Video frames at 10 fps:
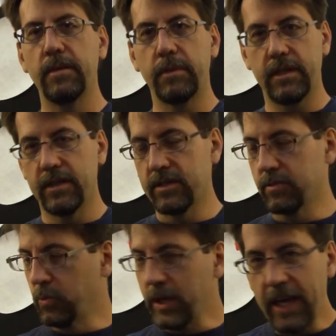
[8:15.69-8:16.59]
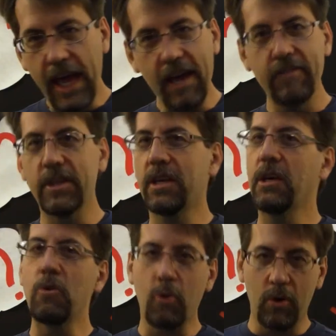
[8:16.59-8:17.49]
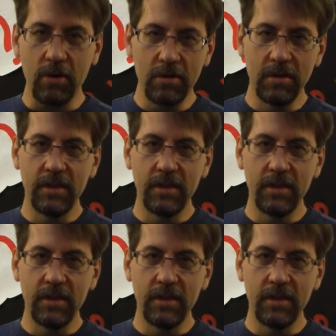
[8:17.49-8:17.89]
because we have the cure,